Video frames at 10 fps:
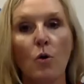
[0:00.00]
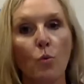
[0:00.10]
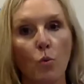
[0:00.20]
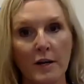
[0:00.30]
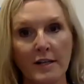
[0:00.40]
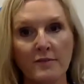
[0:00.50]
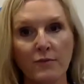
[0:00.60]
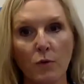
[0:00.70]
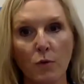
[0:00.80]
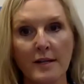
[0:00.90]
One is
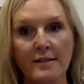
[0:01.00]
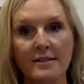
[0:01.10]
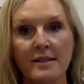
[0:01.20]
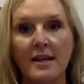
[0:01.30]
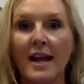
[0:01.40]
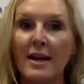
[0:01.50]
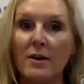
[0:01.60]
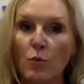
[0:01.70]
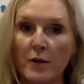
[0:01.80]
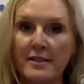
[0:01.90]
voiced and
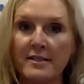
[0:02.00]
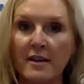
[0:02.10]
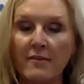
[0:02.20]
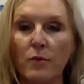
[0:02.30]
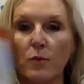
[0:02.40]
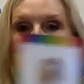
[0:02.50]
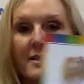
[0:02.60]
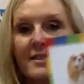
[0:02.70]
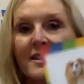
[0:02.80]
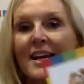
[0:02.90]
one is unvoiced.